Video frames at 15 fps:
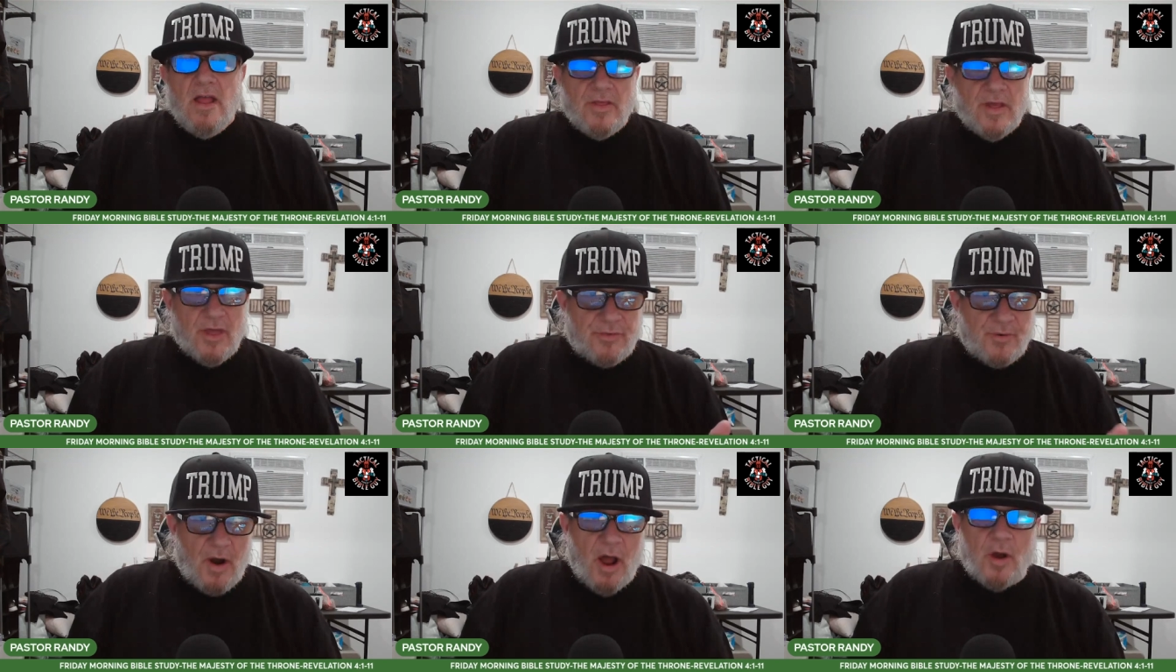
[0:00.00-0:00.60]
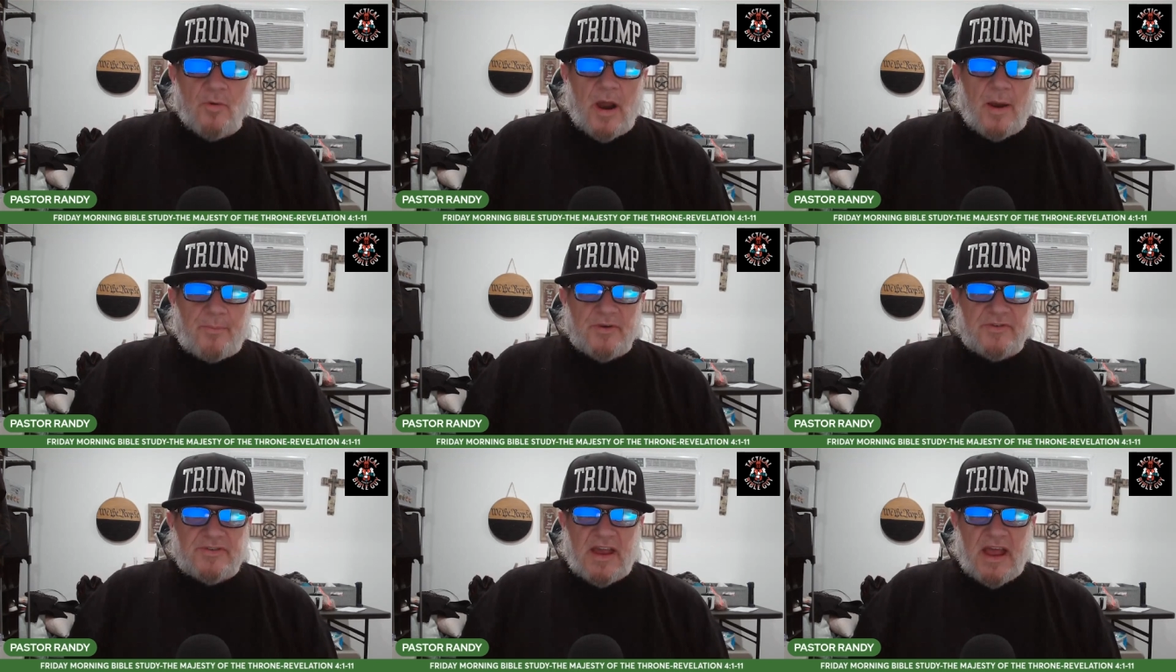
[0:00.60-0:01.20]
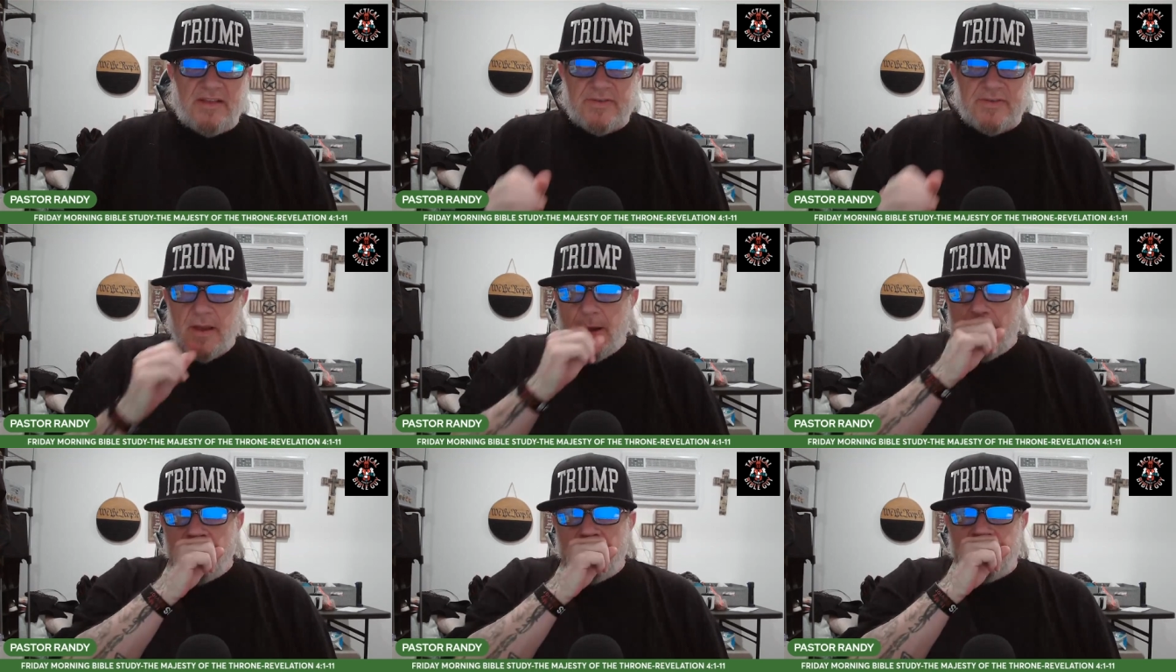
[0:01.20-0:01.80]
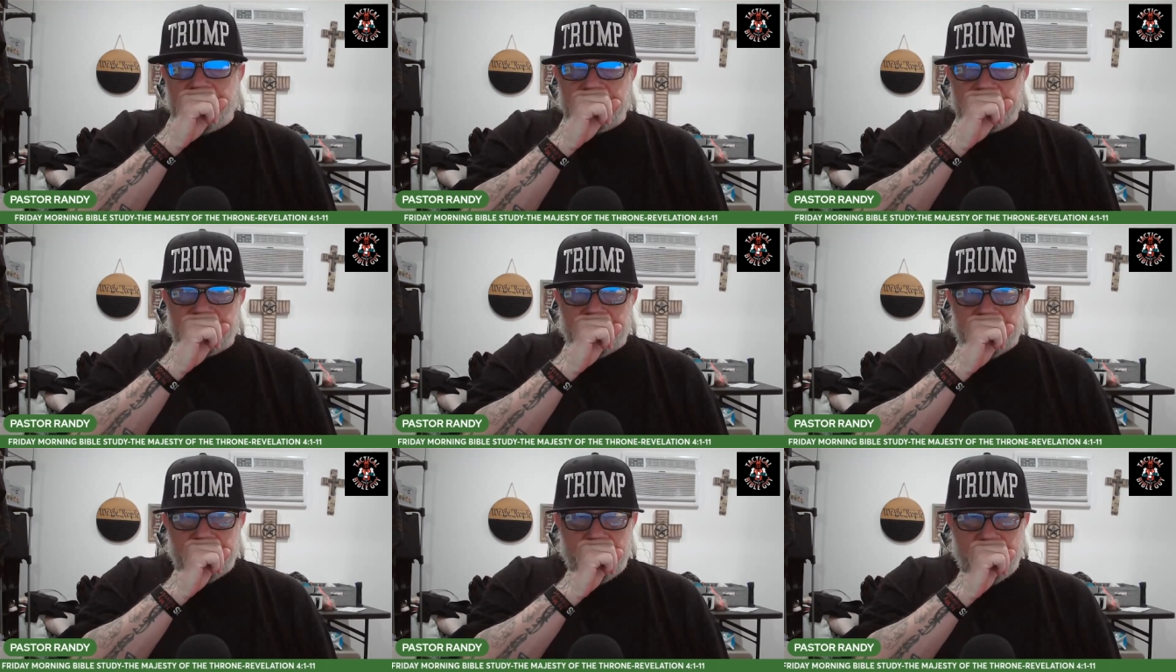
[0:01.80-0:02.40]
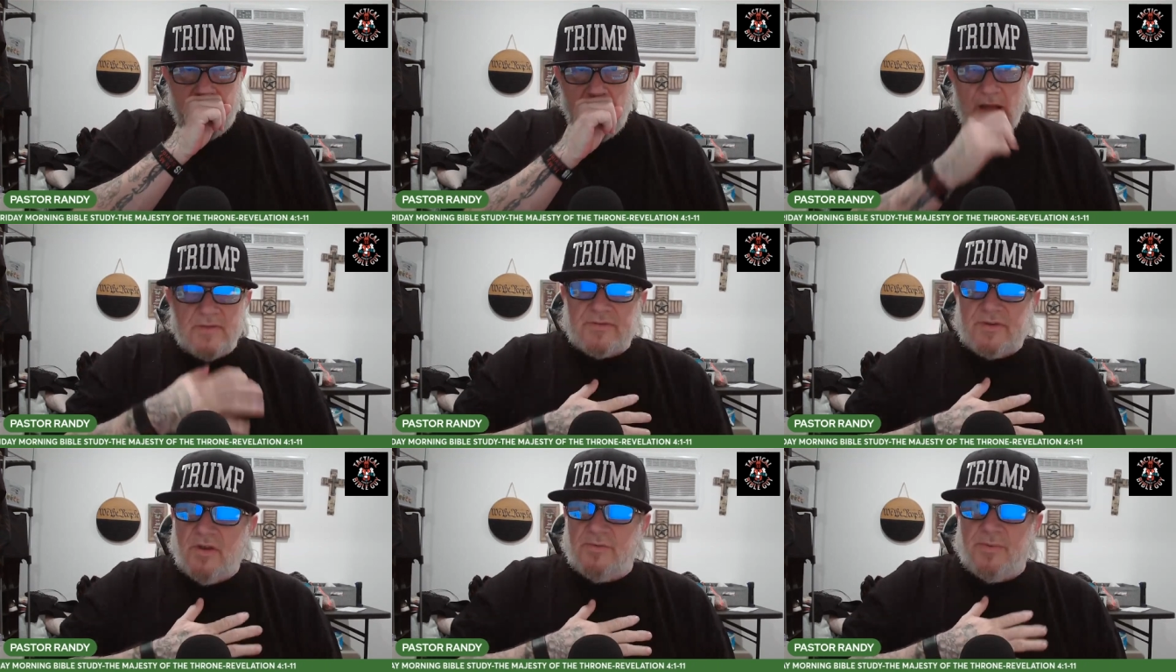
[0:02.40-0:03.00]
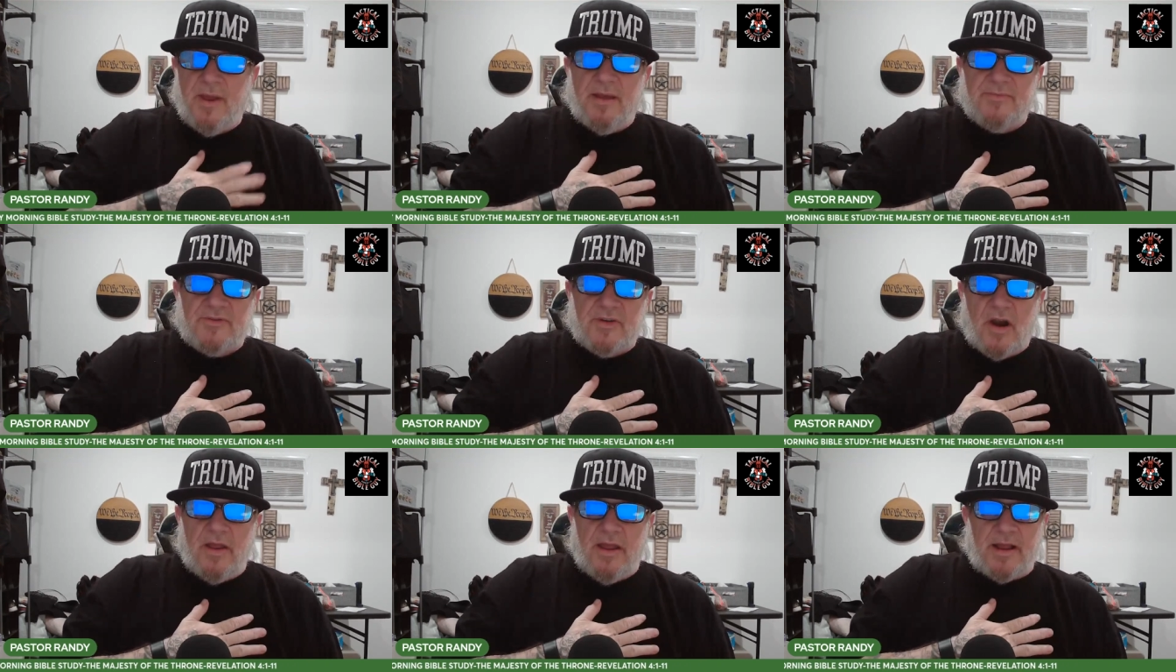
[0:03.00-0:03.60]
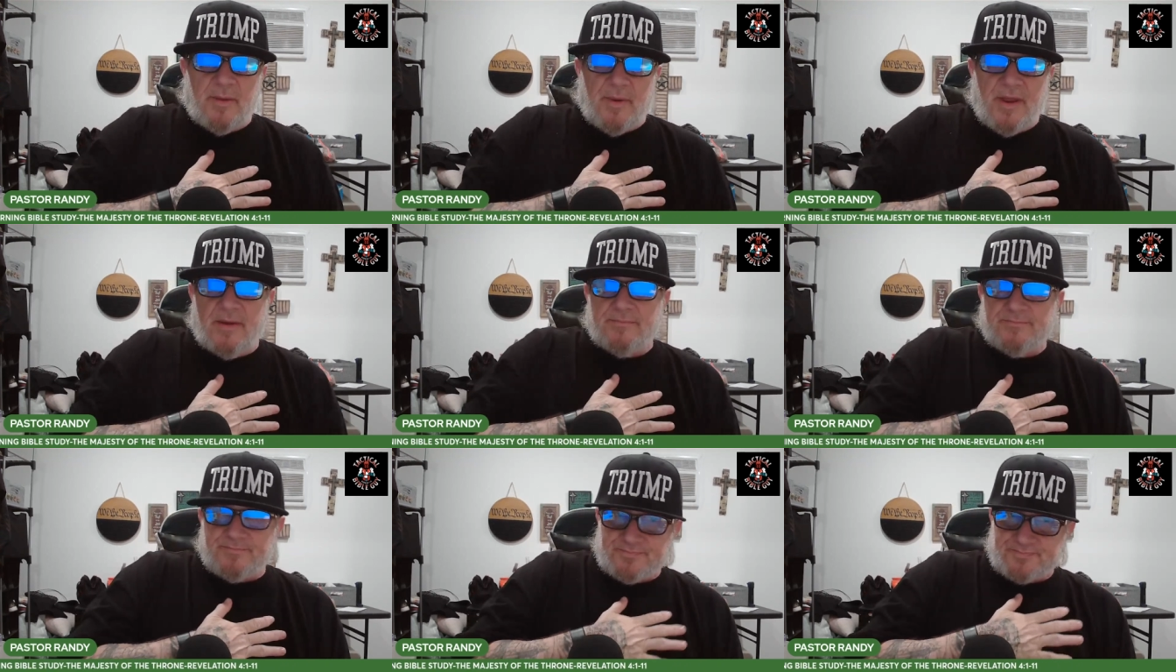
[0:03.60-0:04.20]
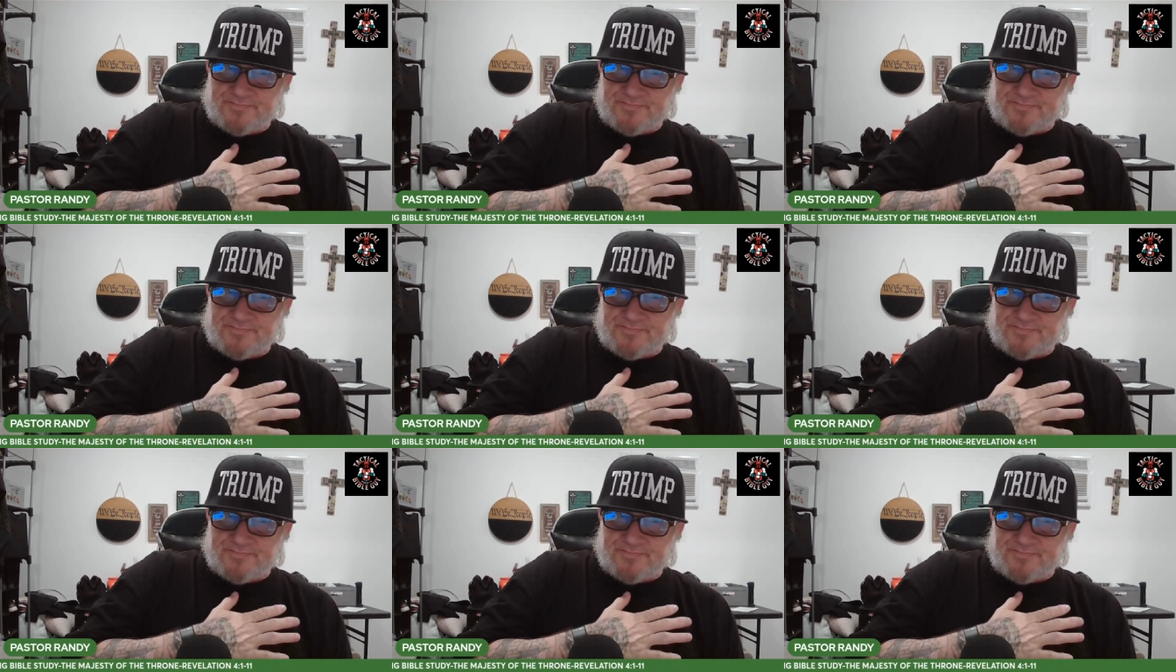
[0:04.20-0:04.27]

The throne represents, excuse me, I'm starting to hiccup again.